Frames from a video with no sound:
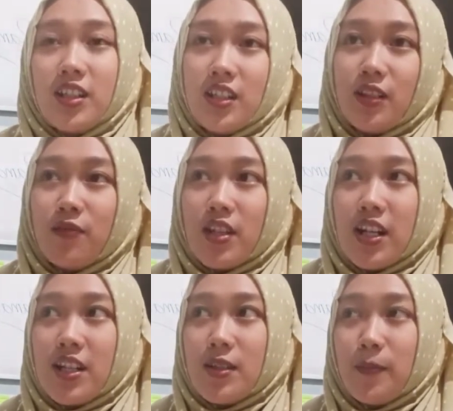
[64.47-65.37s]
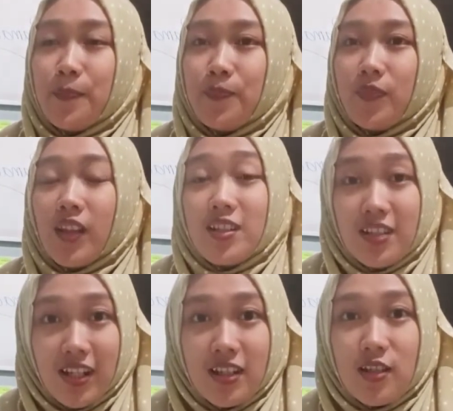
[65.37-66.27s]
gives us a
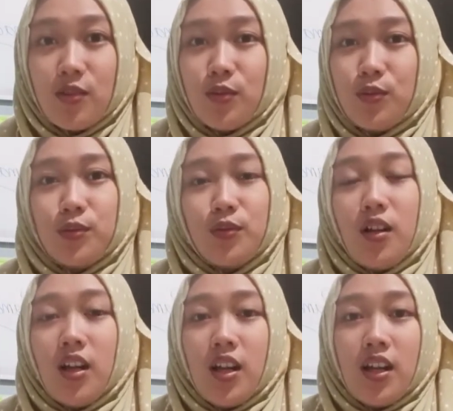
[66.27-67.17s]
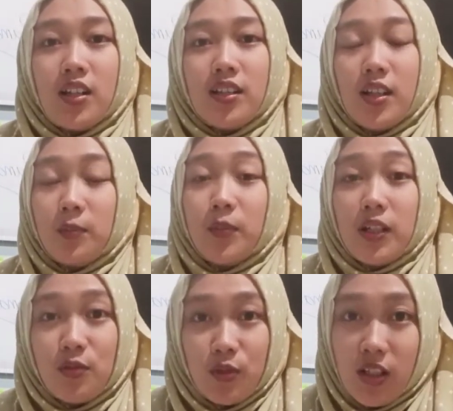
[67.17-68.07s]
chance to get
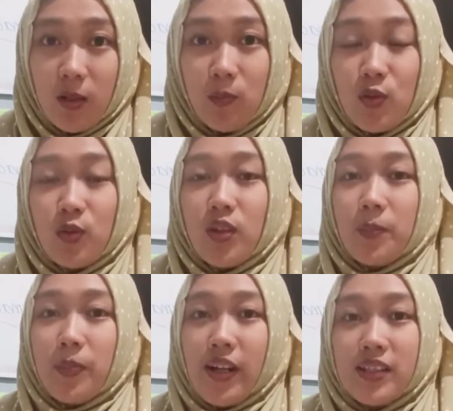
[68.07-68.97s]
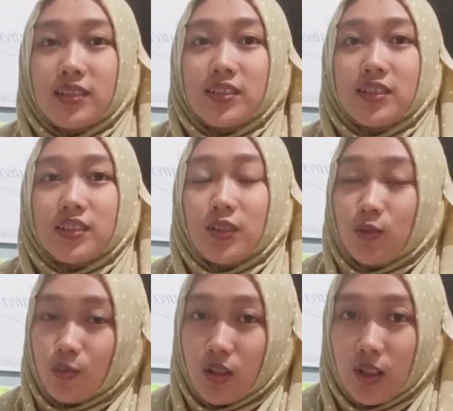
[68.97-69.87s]
back to Him, to repent
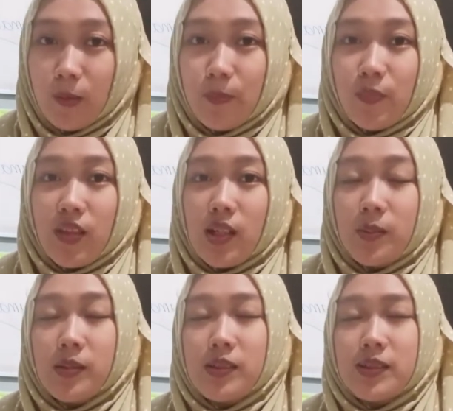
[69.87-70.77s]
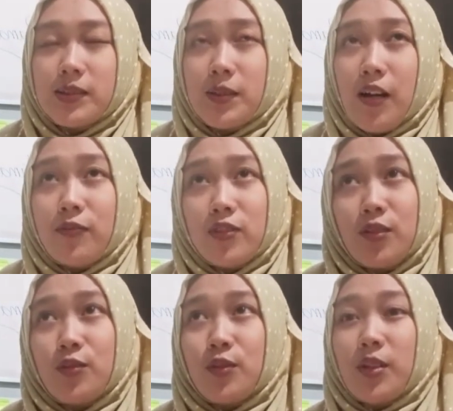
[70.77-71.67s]
to Him
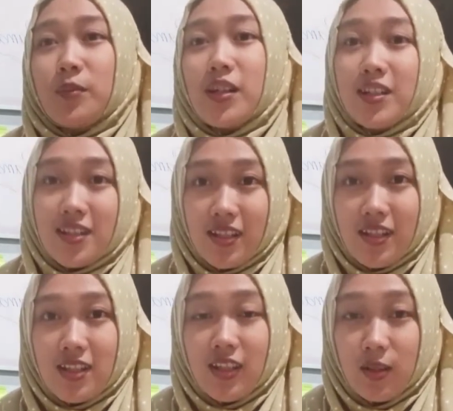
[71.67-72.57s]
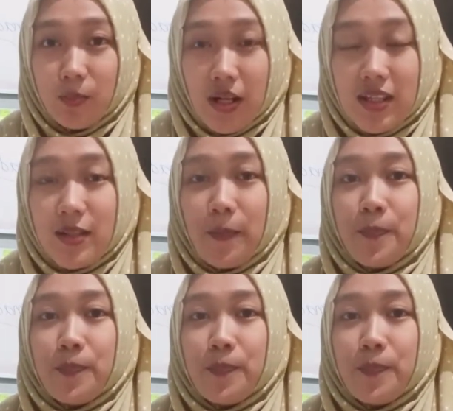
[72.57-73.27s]
after doing many sins in the past.